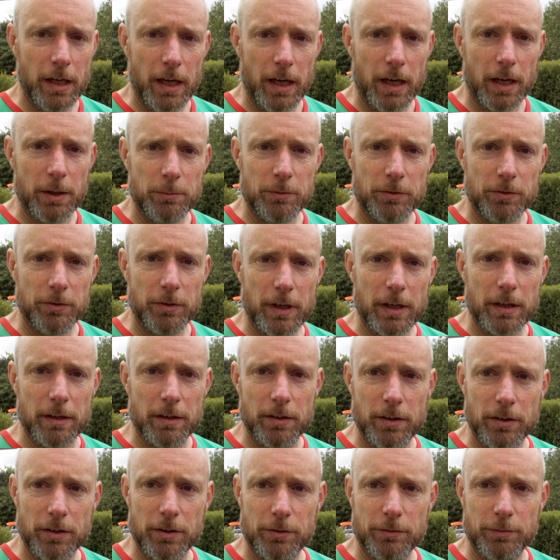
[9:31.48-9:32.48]
So yeah,
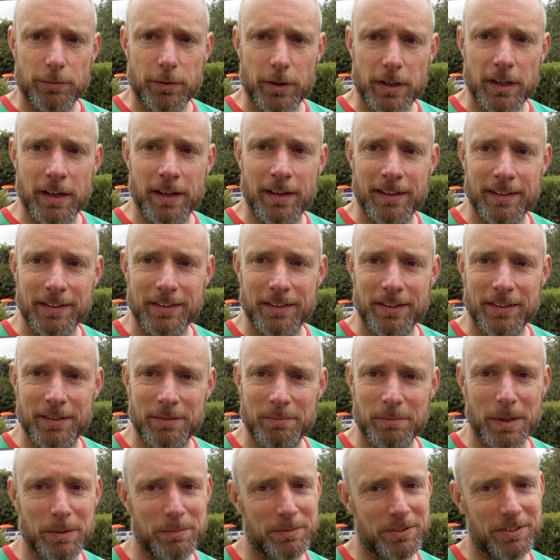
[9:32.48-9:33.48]
good fun.
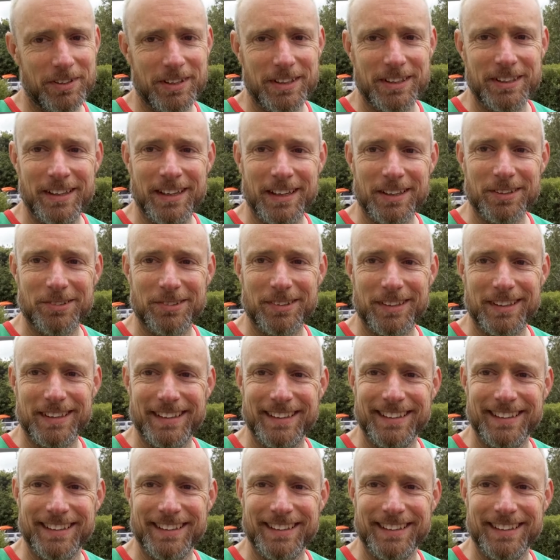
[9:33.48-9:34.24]
Maybe see you next year.